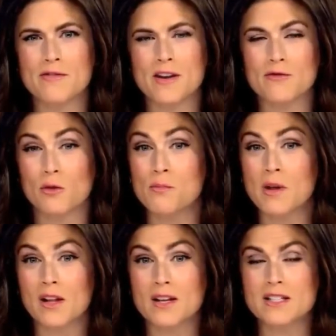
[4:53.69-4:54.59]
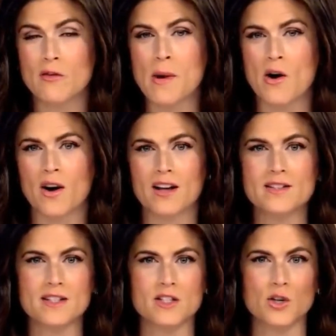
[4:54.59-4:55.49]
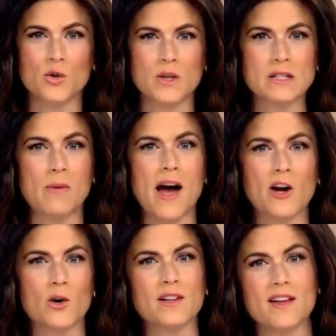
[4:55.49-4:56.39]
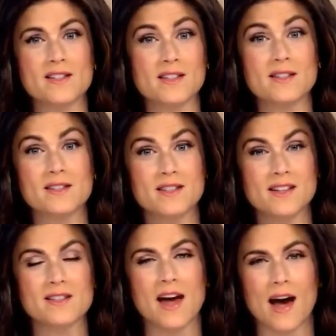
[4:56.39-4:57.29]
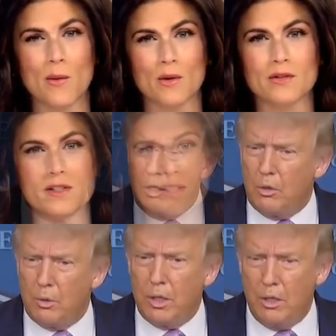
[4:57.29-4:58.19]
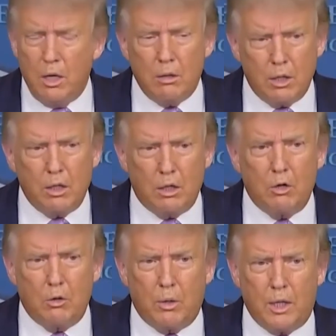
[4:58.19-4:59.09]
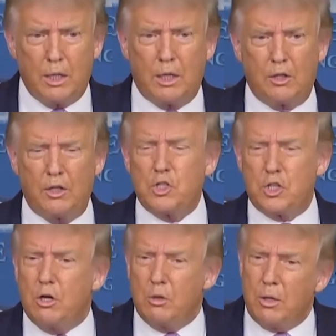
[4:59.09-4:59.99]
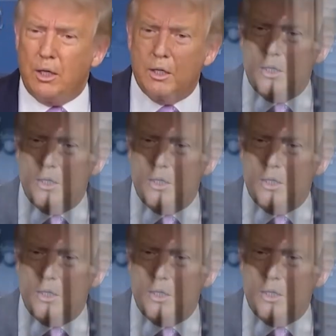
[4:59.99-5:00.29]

benefit for millions of Americans is due to expire in less than six hours. It's going away now. It'll go away. Things go away.